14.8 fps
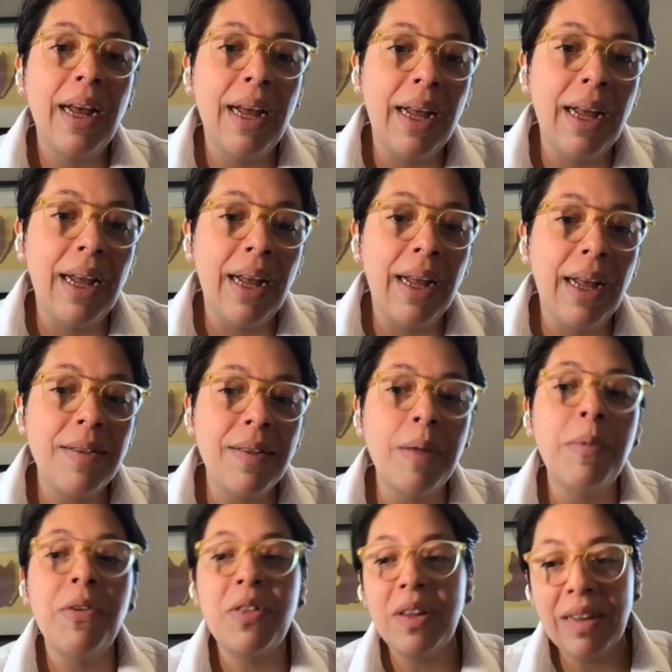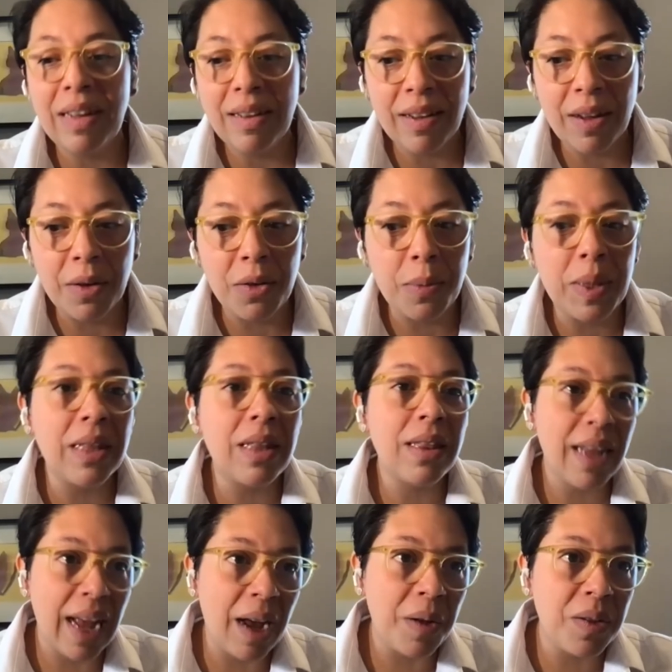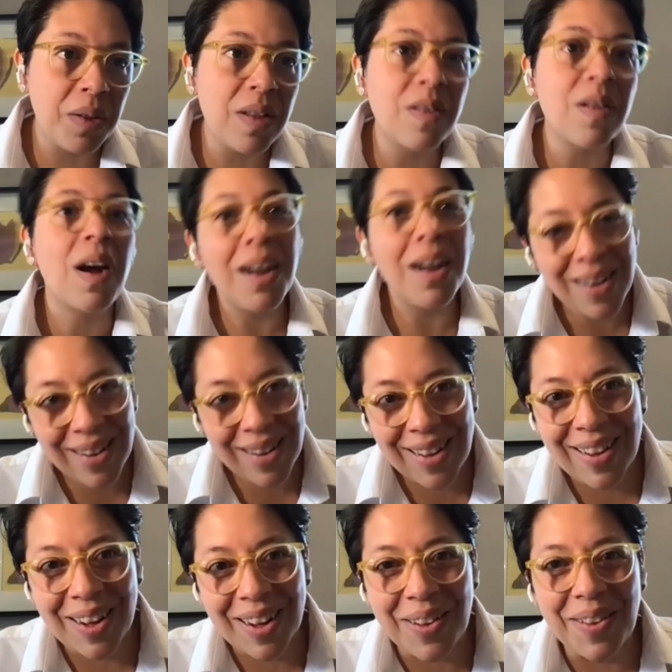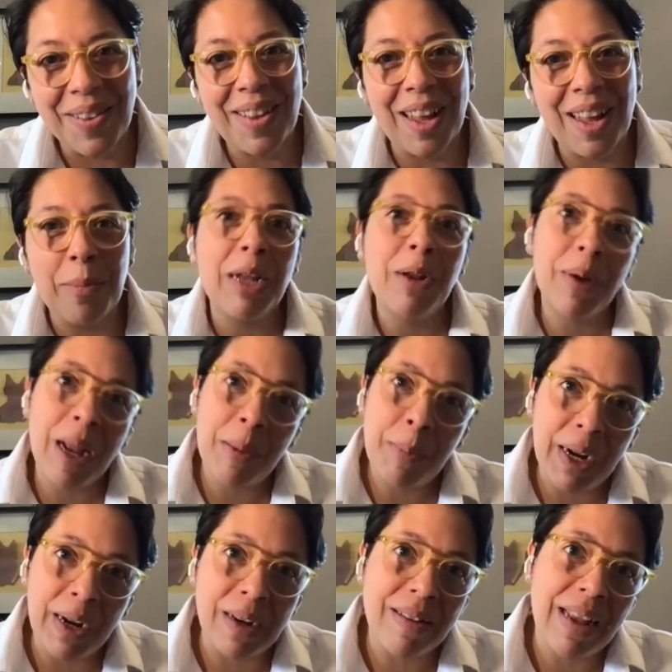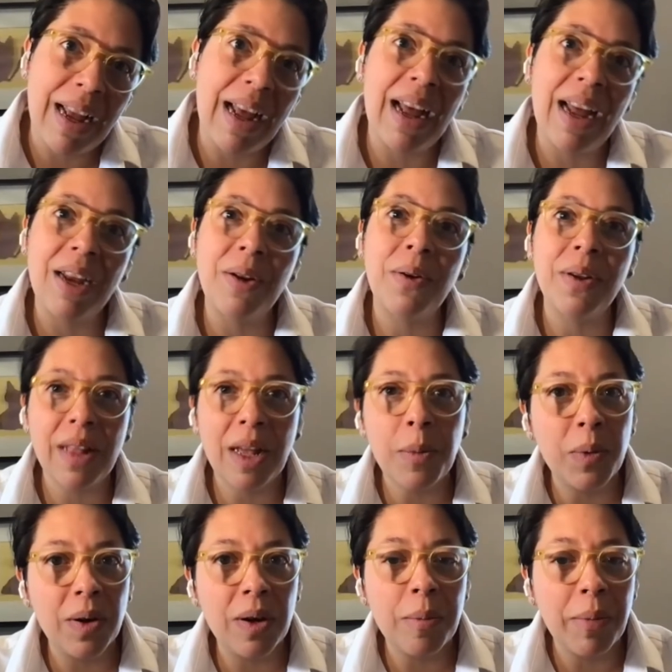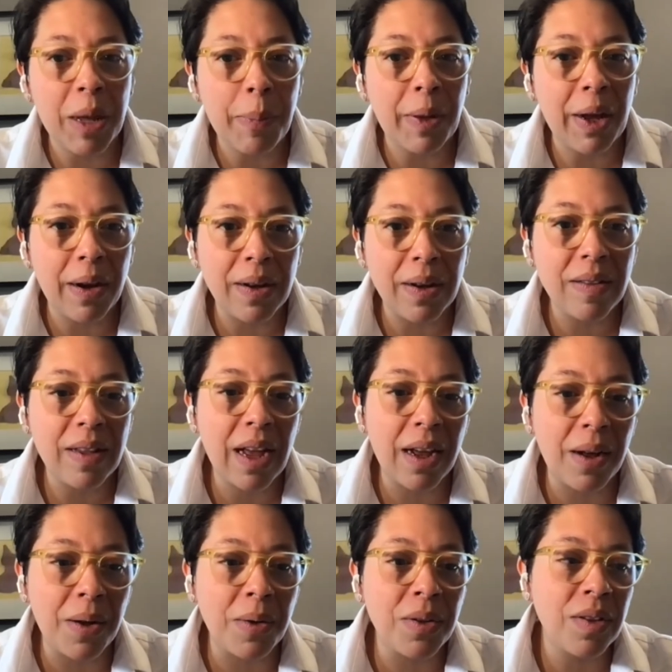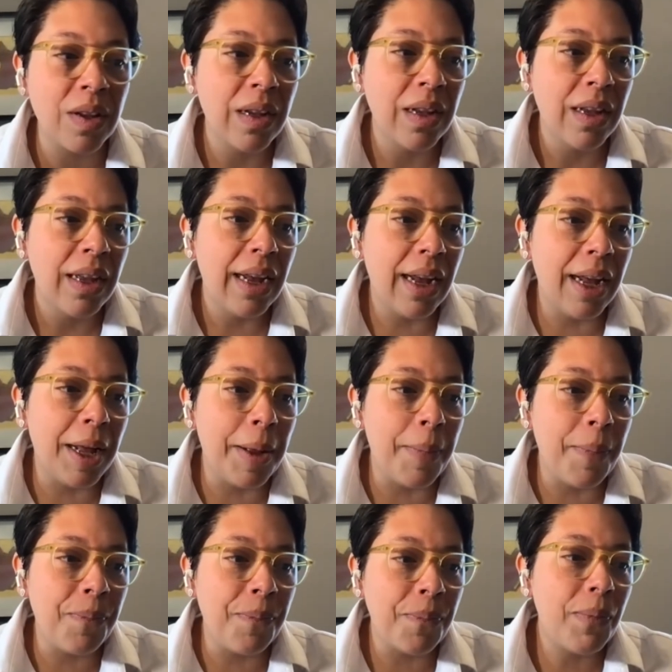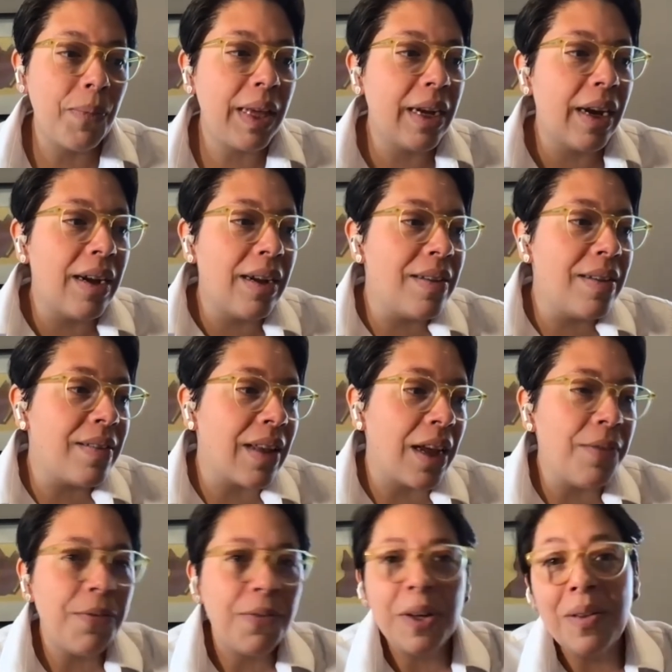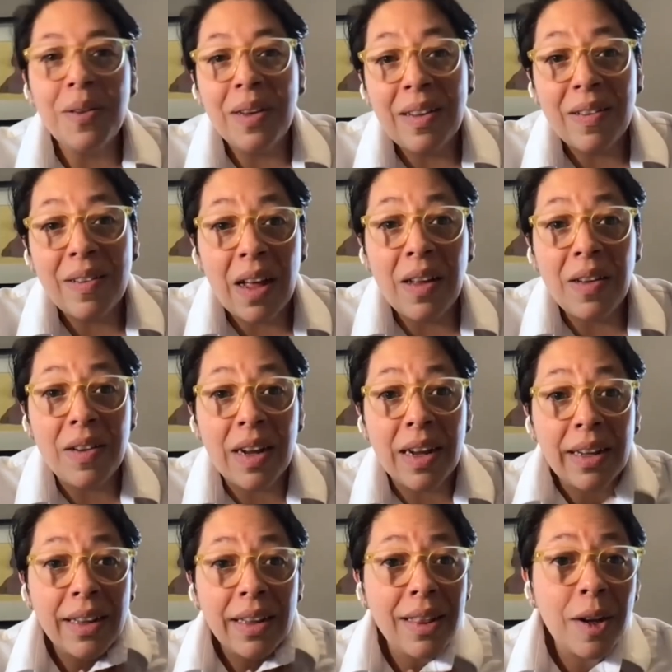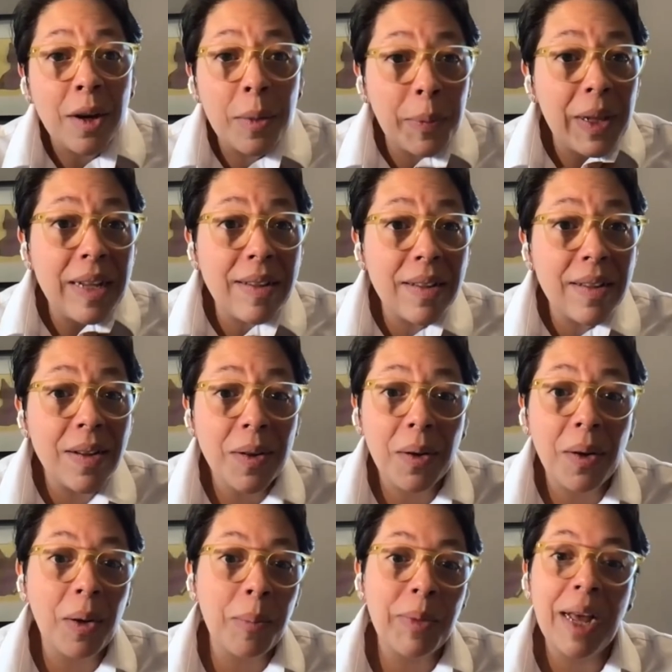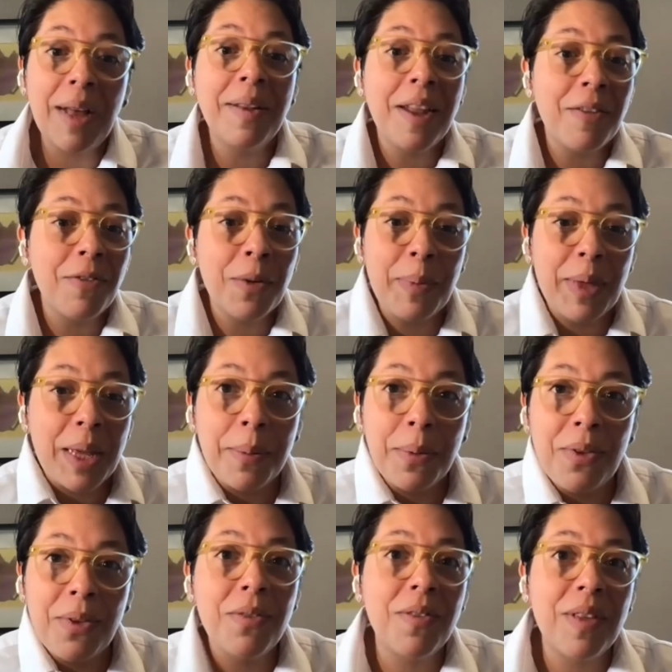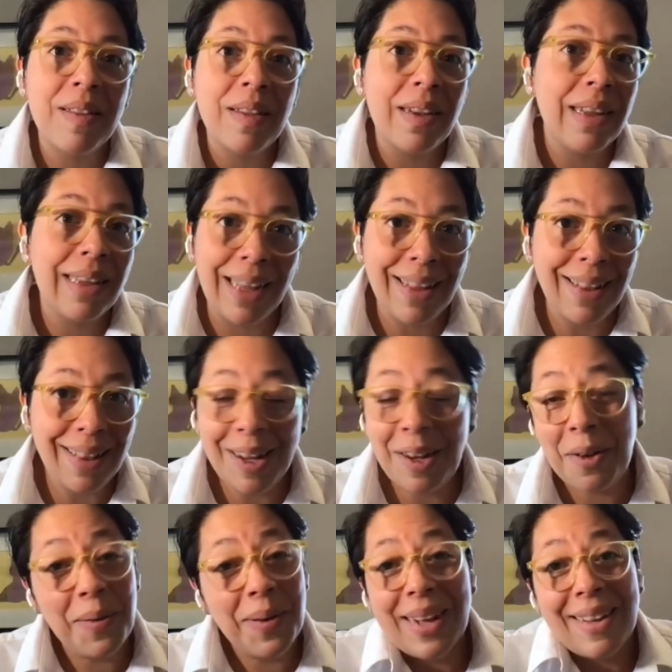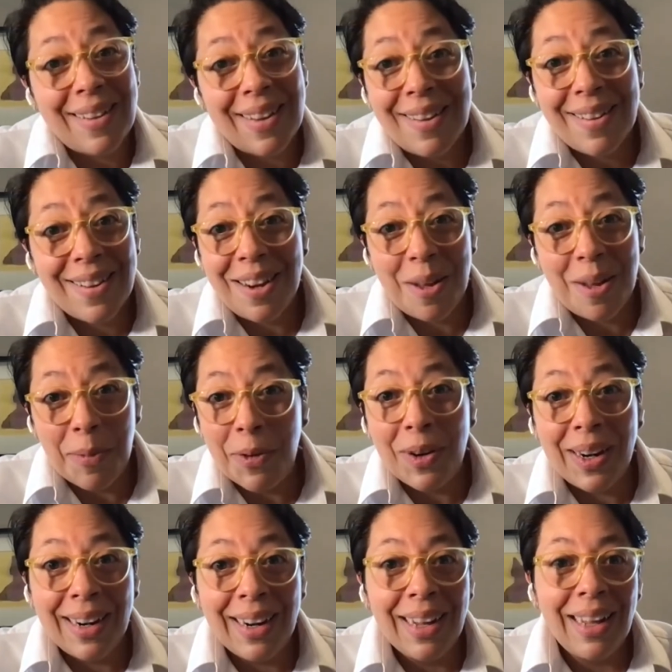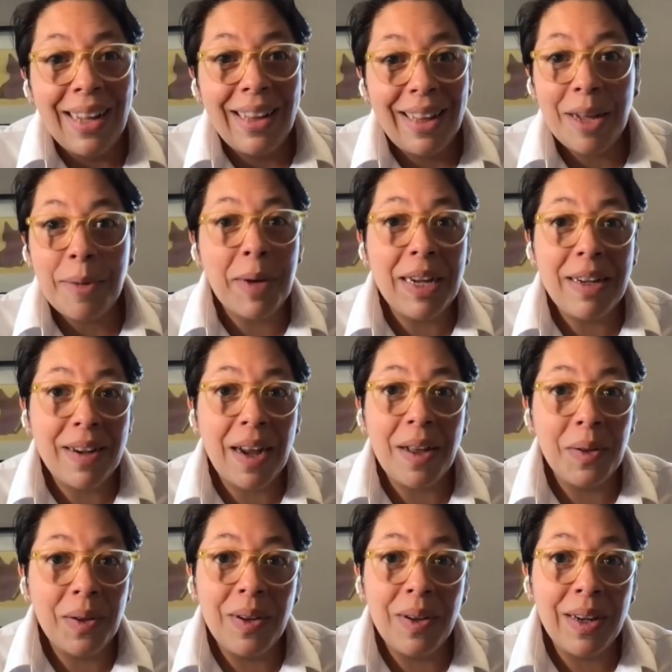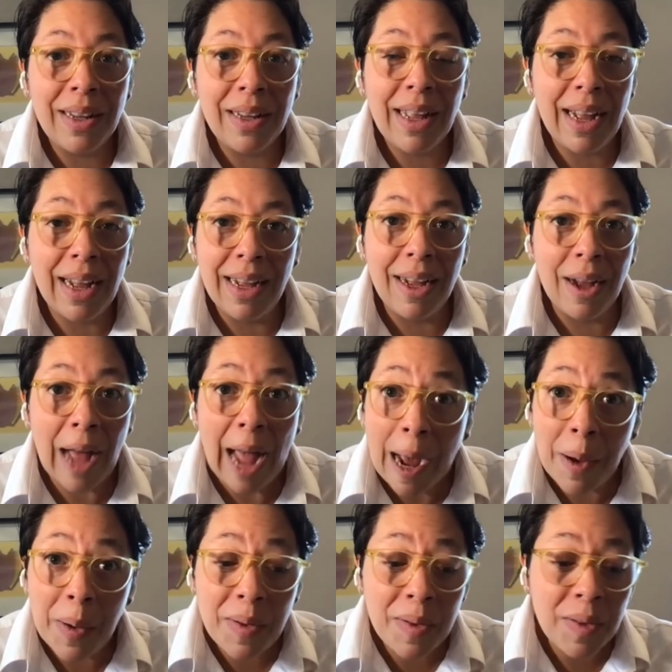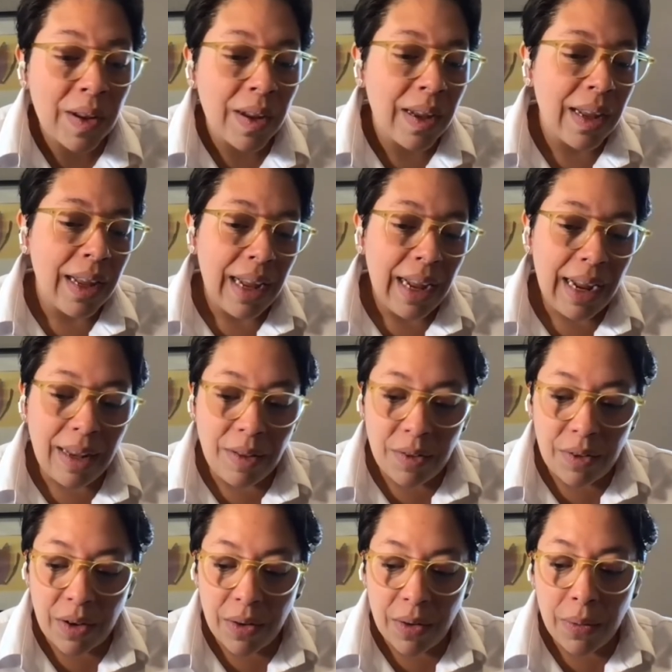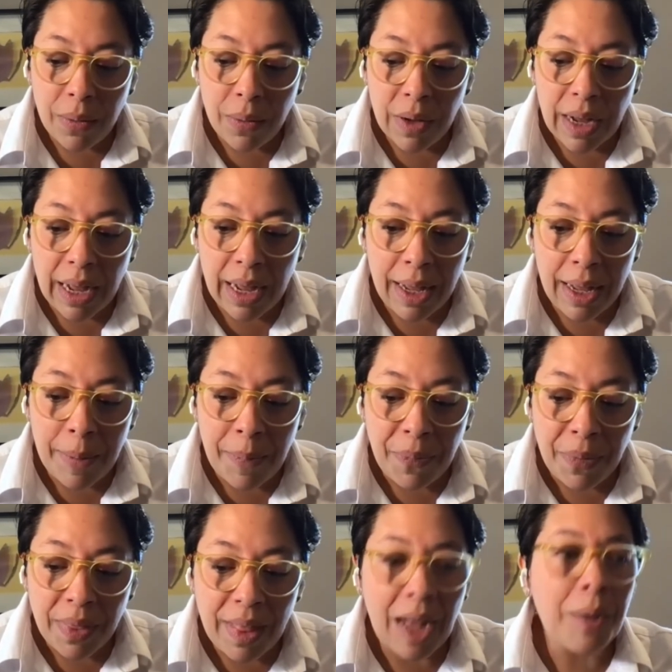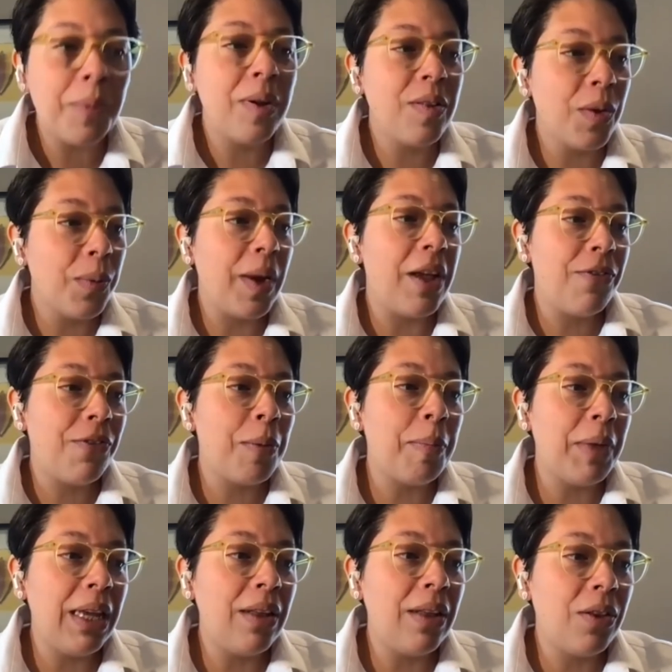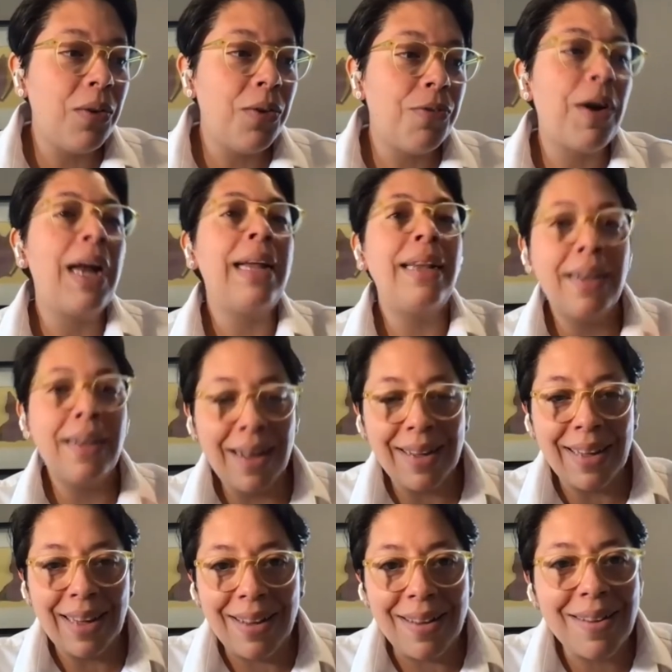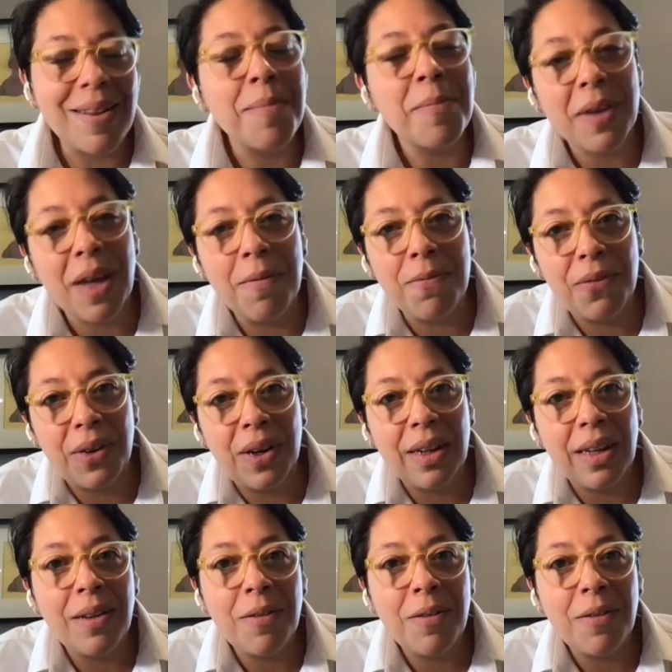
Uh, some of the details within the houses are details that my grandparents had or that were in my parents' house. Um, because I feel nostalgic. There are places in Colombia I'll never be able to visit again. They don't exist anymore, like my childhood uh, house. And so um, that was a way for me to find again some comfort